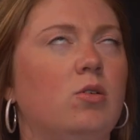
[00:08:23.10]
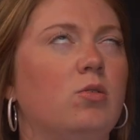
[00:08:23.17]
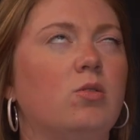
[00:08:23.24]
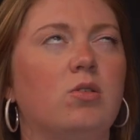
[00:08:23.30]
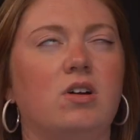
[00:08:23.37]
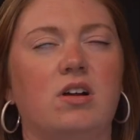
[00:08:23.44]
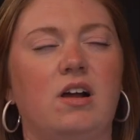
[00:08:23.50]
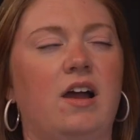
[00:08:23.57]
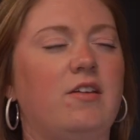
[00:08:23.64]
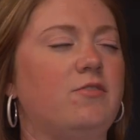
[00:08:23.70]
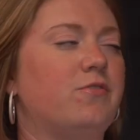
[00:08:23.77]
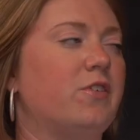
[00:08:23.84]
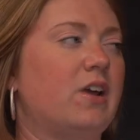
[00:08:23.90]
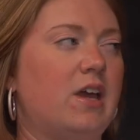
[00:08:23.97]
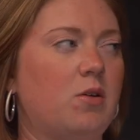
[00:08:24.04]
or I
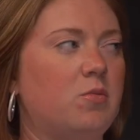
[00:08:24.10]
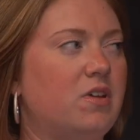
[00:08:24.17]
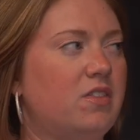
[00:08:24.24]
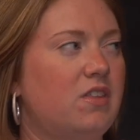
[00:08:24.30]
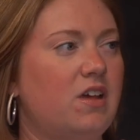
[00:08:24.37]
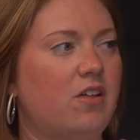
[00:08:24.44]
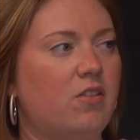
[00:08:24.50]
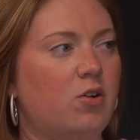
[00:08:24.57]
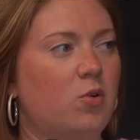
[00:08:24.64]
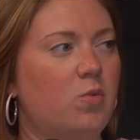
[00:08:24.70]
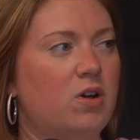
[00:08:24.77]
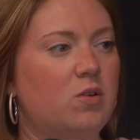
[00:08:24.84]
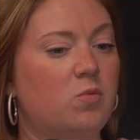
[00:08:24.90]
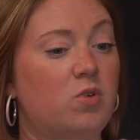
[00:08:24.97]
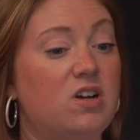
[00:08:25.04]
forget what the other
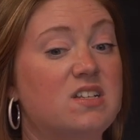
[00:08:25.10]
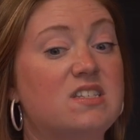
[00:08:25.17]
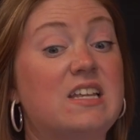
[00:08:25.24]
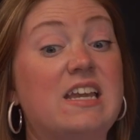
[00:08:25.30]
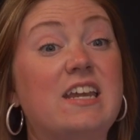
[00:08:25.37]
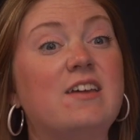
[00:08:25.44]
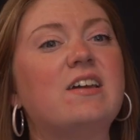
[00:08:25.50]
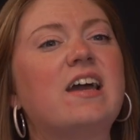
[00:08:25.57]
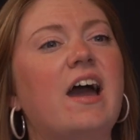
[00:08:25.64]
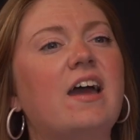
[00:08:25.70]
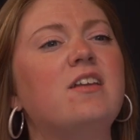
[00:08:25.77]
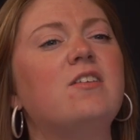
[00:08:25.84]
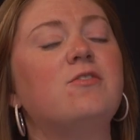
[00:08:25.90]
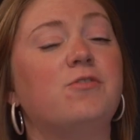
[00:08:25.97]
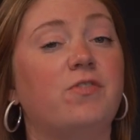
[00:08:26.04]
one was. And it
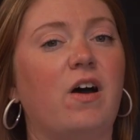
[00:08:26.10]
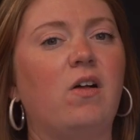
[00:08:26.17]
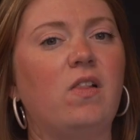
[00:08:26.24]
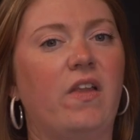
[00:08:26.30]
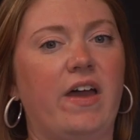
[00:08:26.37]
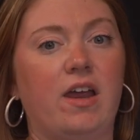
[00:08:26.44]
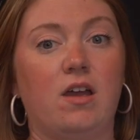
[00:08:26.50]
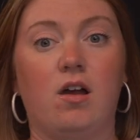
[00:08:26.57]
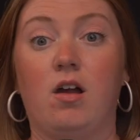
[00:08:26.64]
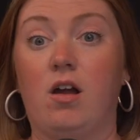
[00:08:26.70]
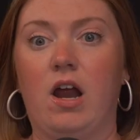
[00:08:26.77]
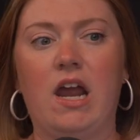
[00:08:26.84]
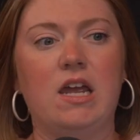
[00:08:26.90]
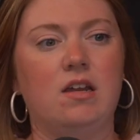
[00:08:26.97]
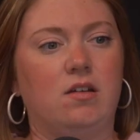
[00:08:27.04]
kind of felt like, all
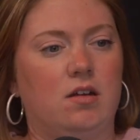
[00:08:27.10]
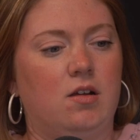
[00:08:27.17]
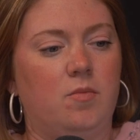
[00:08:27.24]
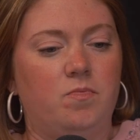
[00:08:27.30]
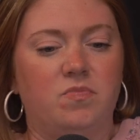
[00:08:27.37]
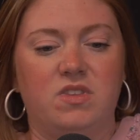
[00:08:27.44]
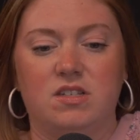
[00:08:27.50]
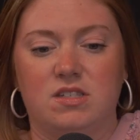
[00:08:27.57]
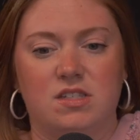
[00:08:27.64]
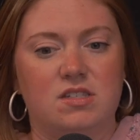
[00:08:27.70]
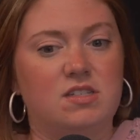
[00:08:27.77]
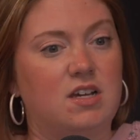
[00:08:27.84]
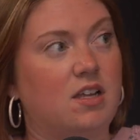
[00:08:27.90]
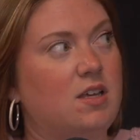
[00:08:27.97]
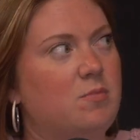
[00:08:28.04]
right, this is
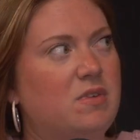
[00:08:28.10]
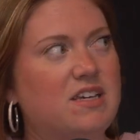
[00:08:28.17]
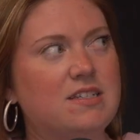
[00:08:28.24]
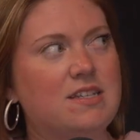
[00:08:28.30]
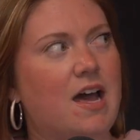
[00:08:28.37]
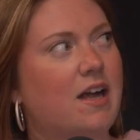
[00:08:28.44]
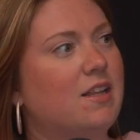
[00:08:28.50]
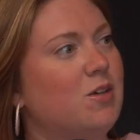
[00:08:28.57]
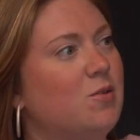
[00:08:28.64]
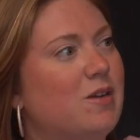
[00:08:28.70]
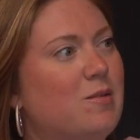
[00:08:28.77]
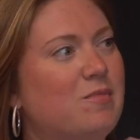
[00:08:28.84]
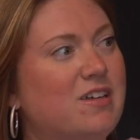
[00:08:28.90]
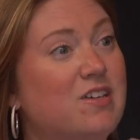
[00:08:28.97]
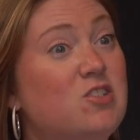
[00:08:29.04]
telling me exactly what
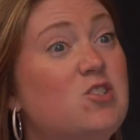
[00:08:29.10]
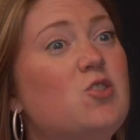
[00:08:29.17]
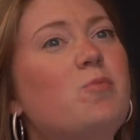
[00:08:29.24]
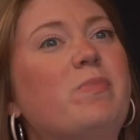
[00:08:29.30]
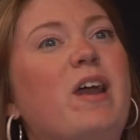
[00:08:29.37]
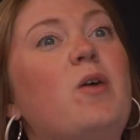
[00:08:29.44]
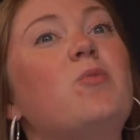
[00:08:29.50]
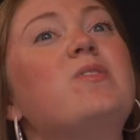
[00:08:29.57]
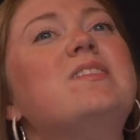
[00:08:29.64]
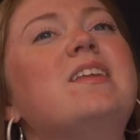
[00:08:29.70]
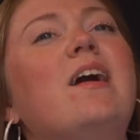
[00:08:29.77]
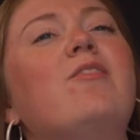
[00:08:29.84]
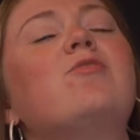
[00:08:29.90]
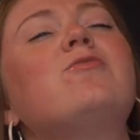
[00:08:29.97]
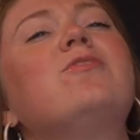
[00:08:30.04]
I'm going to do. But I will
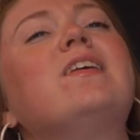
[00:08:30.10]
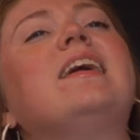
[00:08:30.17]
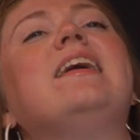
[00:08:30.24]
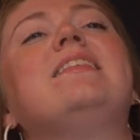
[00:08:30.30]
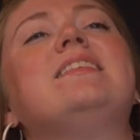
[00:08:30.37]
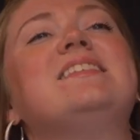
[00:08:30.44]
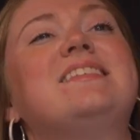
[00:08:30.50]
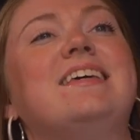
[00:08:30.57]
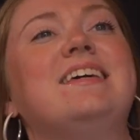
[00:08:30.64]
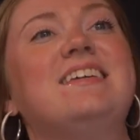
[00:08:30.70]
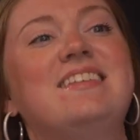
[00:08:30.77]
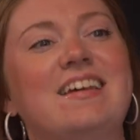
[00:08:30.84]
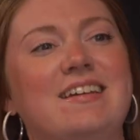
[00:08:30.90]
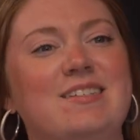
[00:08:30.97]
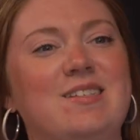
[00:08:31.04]
never forget this
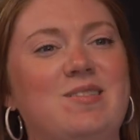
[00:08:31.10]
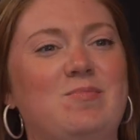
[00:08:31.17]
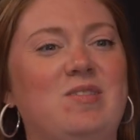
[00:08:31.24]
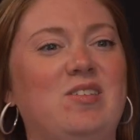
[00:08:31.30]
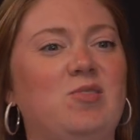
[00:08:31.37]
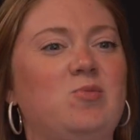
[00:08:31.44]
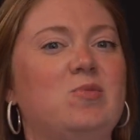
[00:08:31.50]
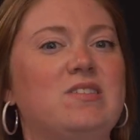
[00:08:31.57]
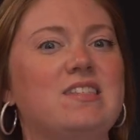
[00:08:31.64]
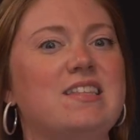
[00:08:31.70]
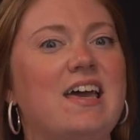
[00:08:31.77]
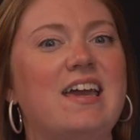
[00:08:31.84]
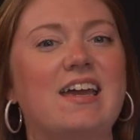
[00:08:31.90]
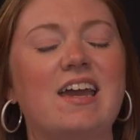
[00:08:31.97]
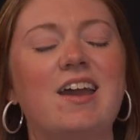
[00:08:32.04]
kid next to me who was
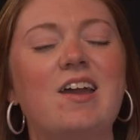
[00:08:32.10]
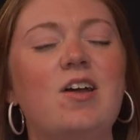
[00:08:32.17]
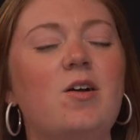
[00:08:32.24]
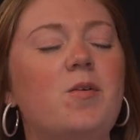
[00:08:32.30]
like